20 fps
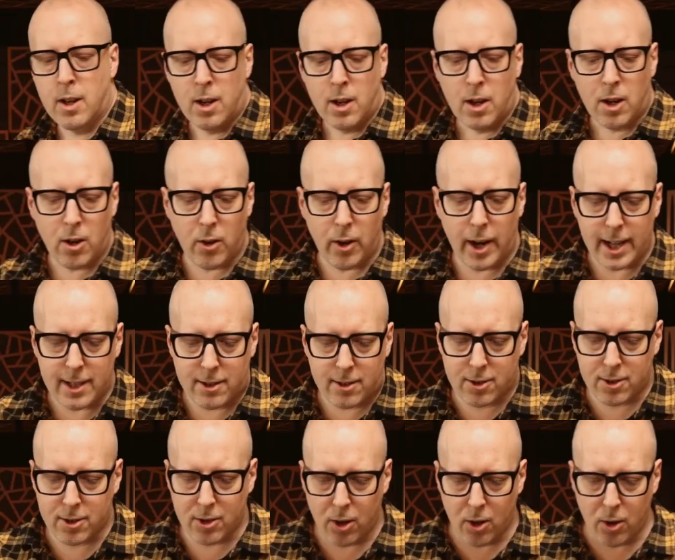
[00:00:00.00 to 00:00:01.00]
All right,
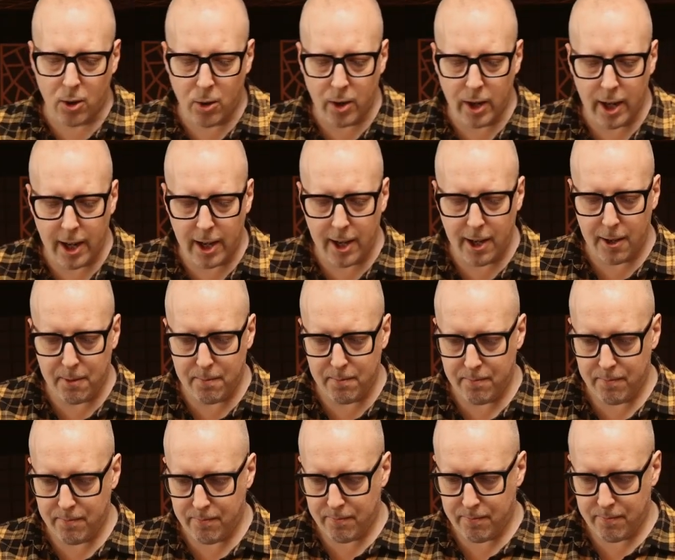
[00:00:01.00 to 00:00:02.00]
so uh,
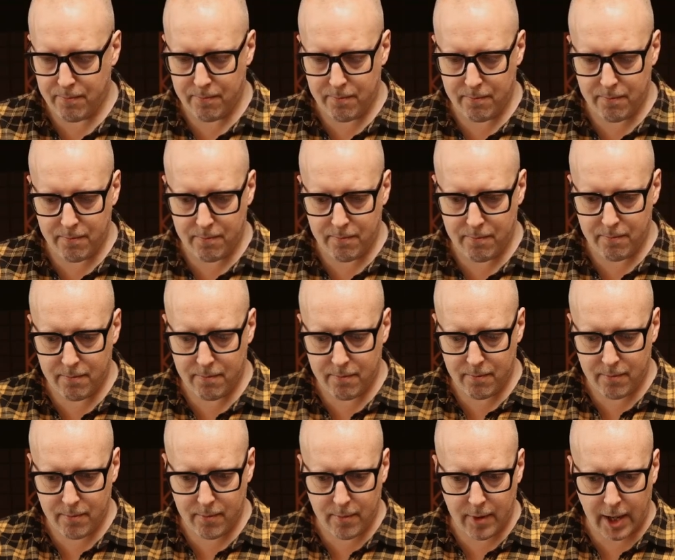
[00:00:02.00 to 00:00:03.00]

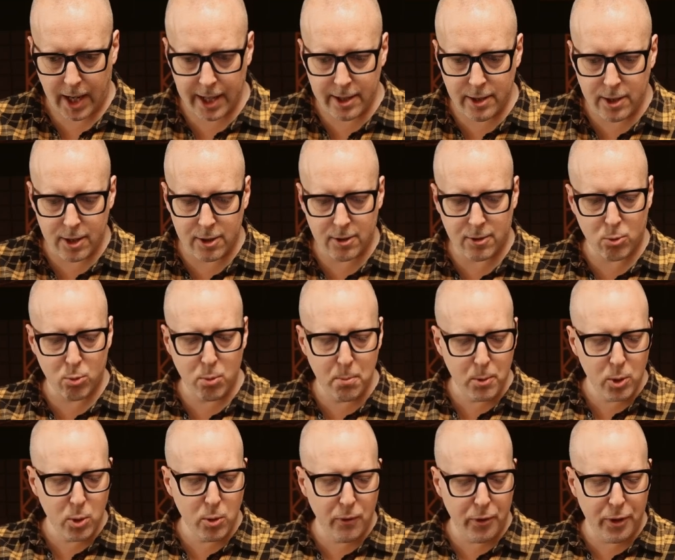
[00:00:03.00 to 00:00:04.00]
I just
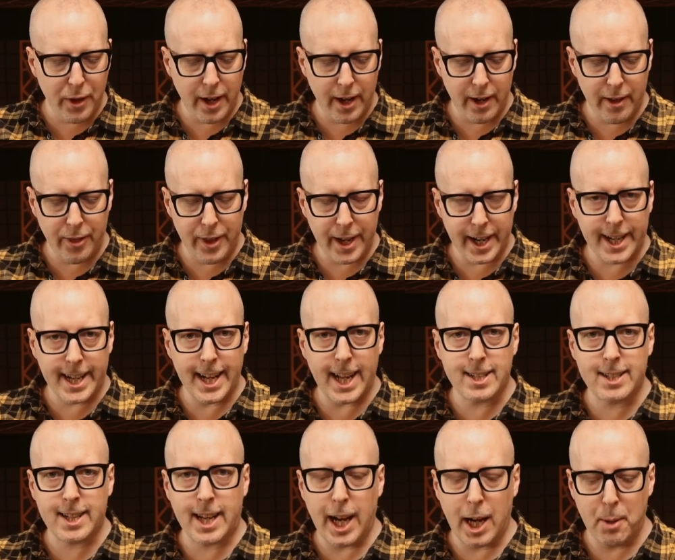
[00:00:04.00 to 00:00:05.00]
removed the, the
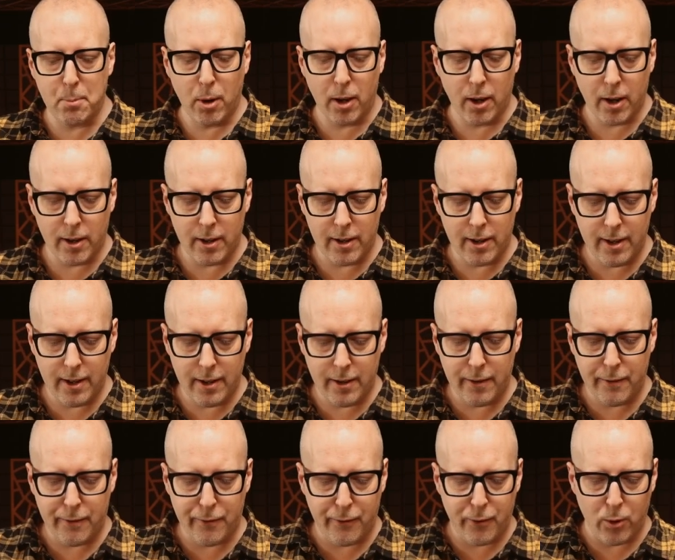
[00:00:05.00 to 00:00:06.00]
cat cable
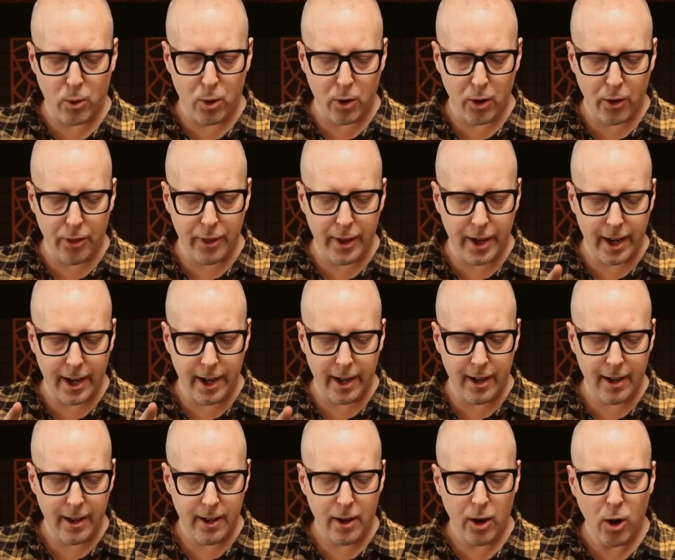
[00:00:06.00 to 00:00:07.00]
for
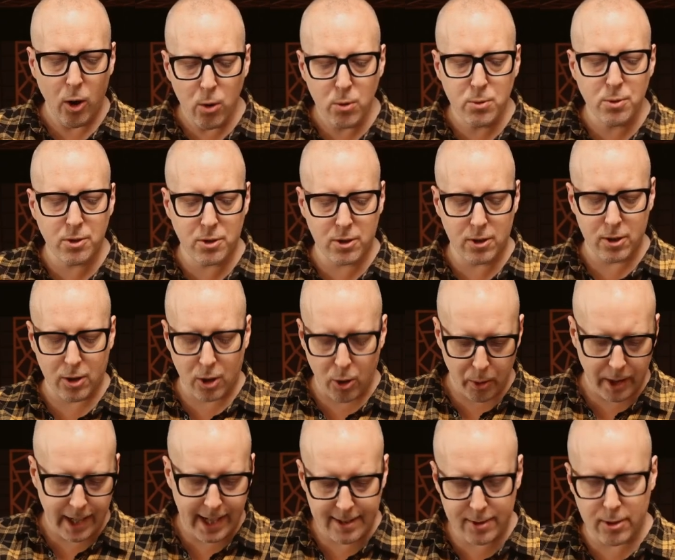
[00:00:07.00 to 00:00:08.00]
the host
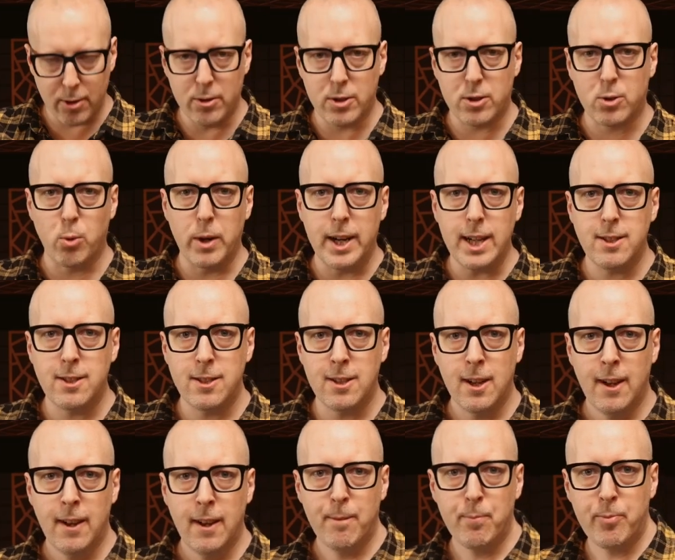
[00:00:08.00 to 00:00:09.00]
going into the switch
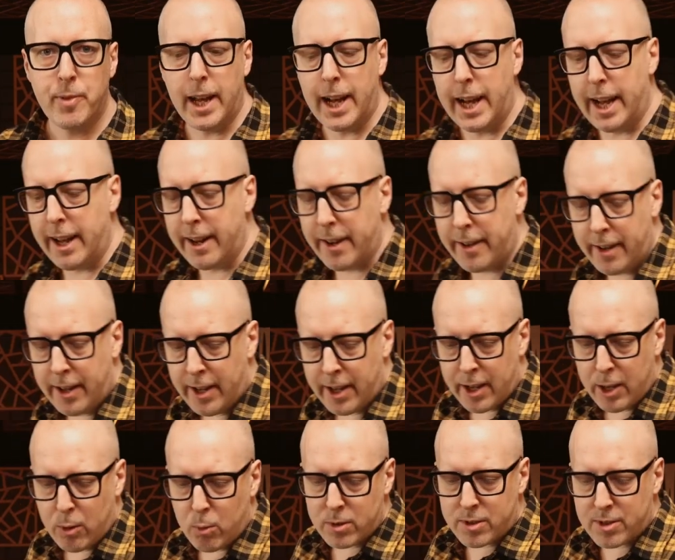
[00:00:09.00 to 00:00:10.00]
and
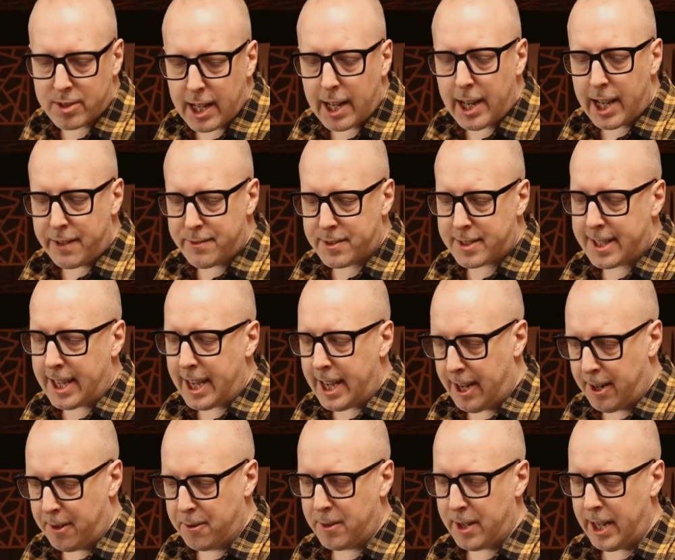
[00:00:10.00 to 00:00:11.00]
we still have
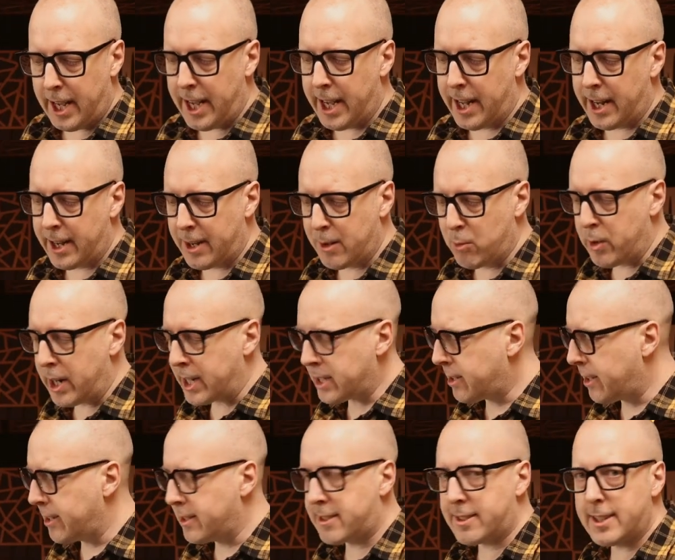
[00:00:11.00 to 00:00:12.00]
sound and we
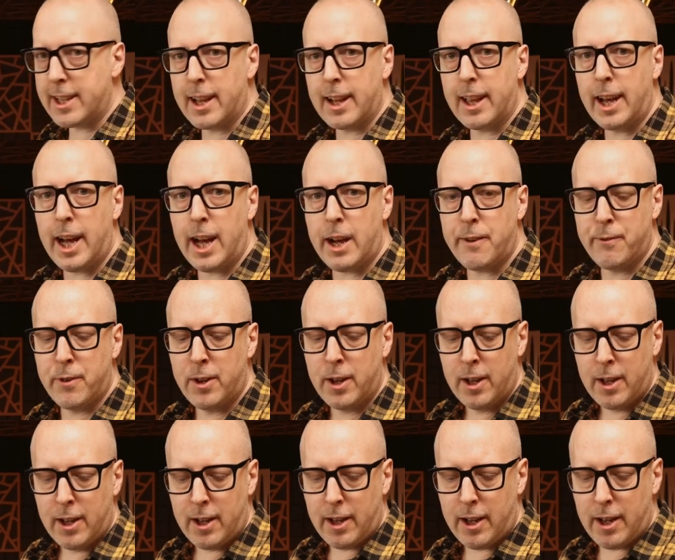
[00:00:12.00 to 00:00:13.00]
actually still have
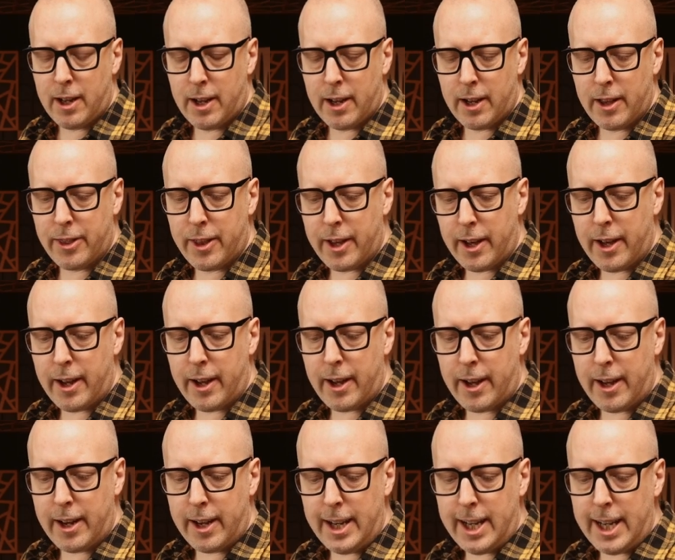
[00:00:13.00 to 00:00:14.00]
uh,
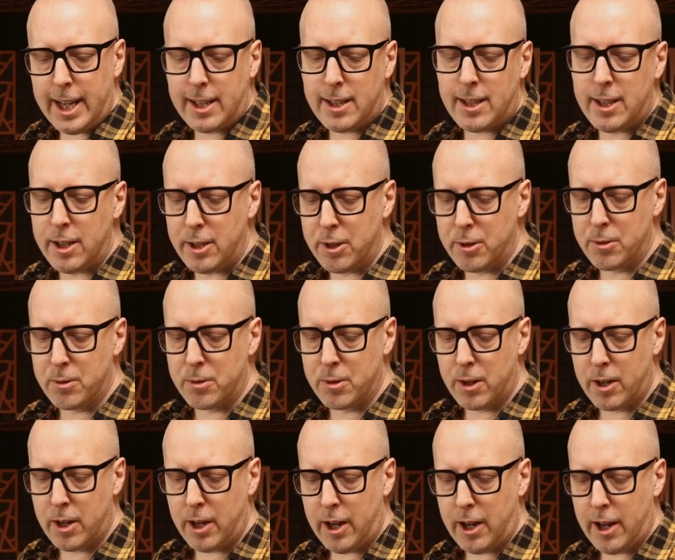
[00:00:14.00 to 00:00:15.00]
the EQ
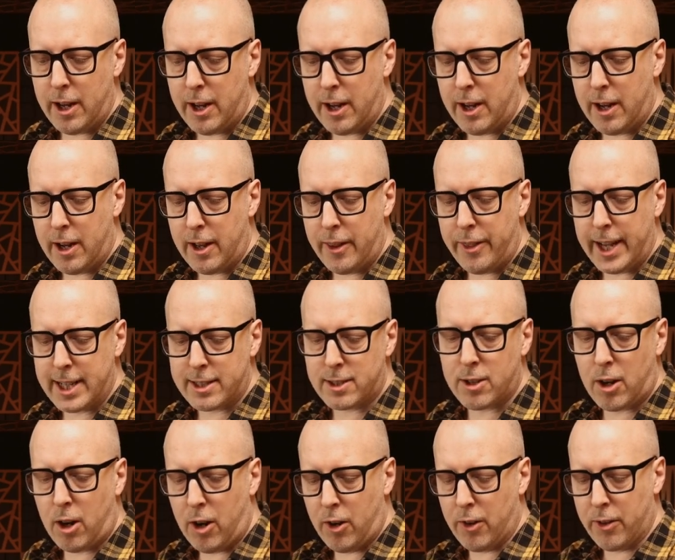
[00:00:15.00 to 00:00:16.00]
uh, that's
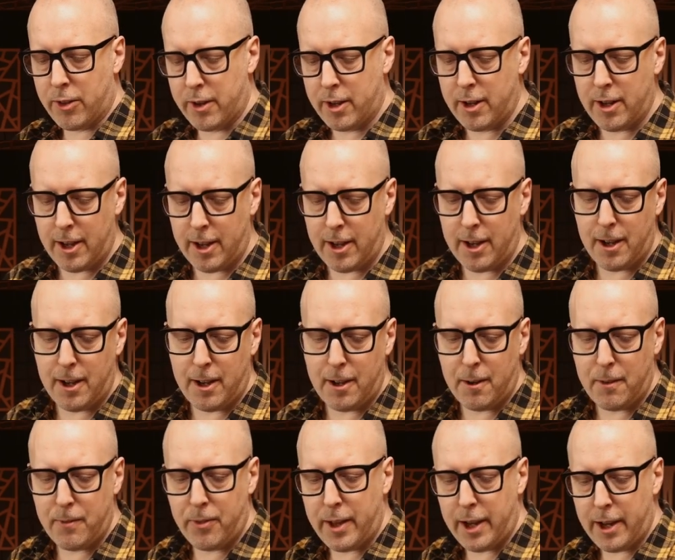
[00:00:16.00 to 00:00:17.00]
on
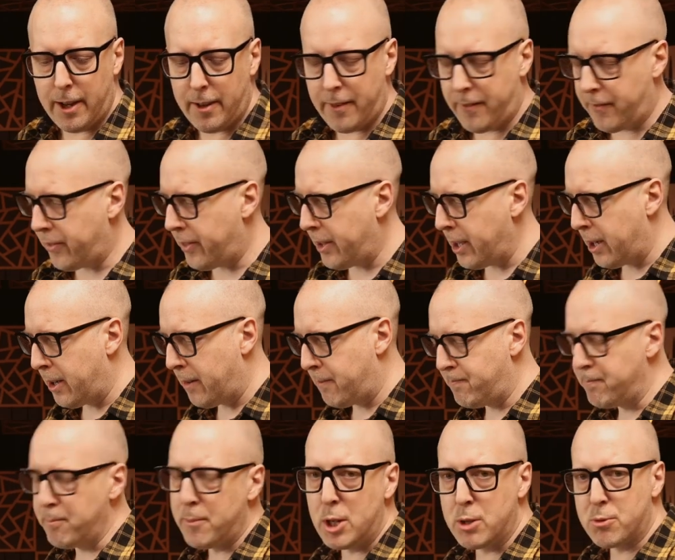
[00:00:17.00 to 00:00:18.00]
uh, the the
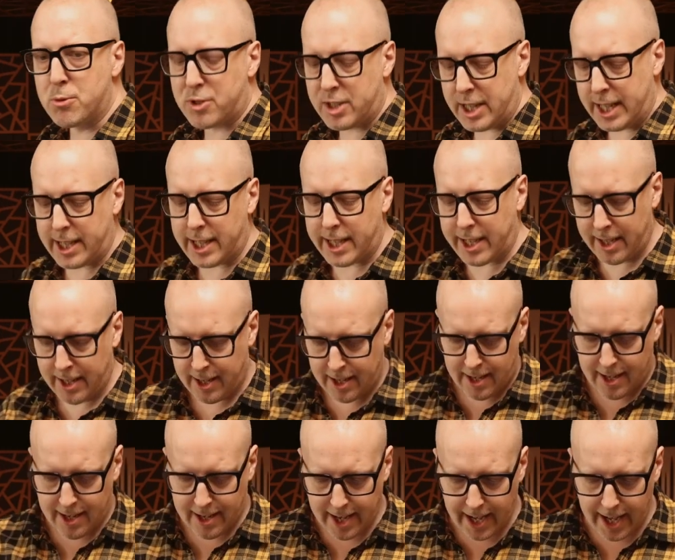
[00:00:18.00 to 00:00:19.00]
music,
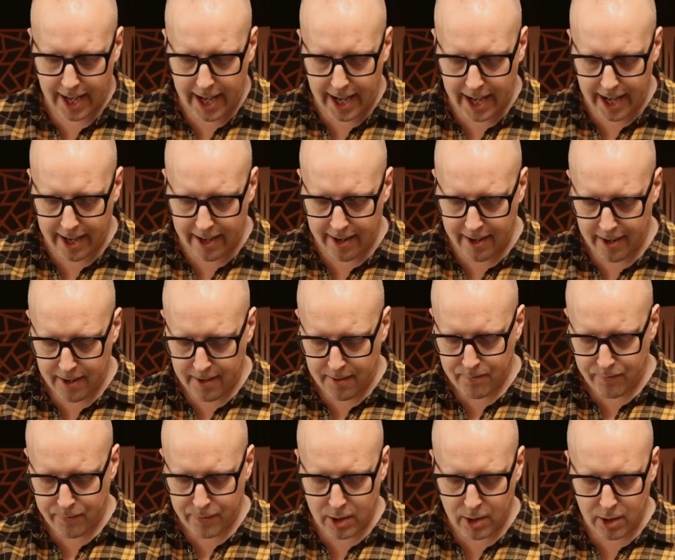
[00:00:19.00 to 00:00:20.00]
and
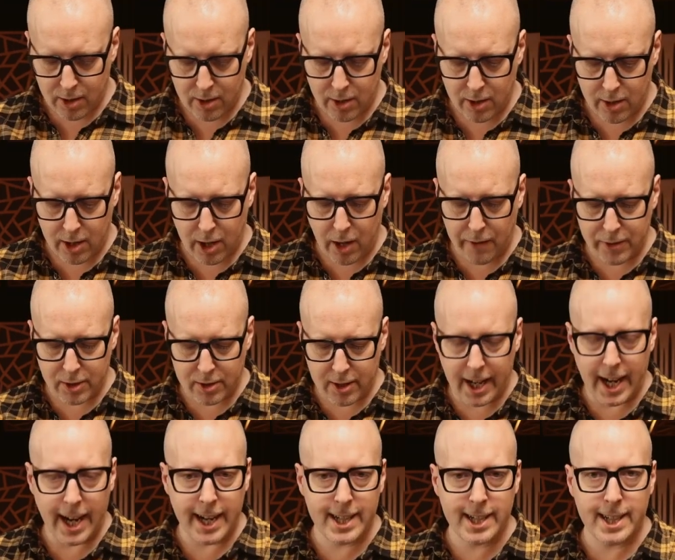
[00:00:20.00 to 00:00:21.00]
obviously
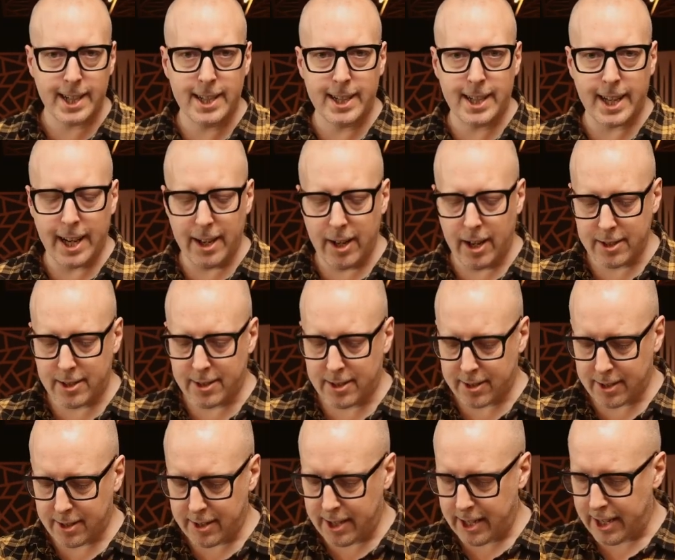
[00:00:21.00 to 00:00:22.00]
I
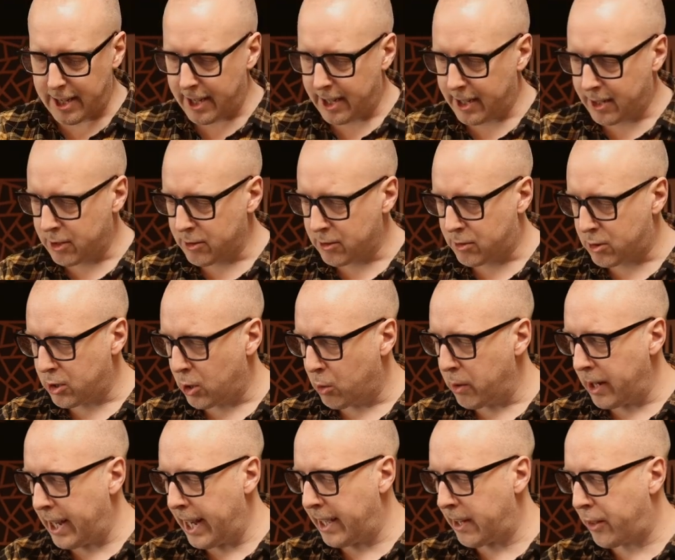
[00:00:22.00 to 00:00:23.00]
cannot uh,
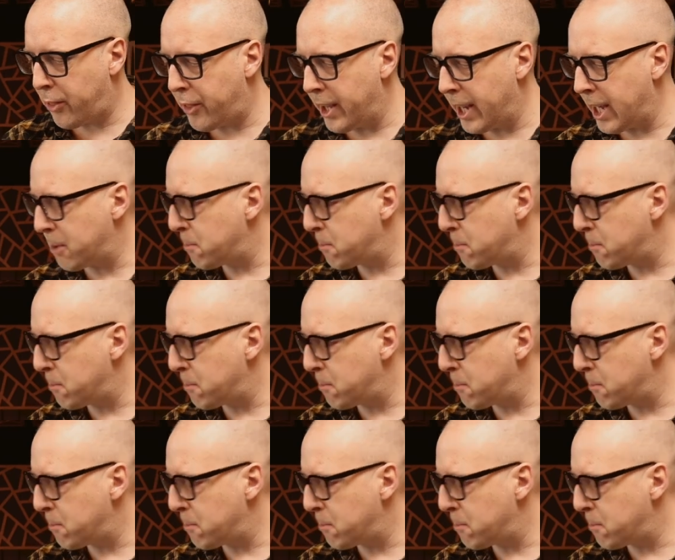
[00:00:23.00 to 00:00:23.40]
control anything,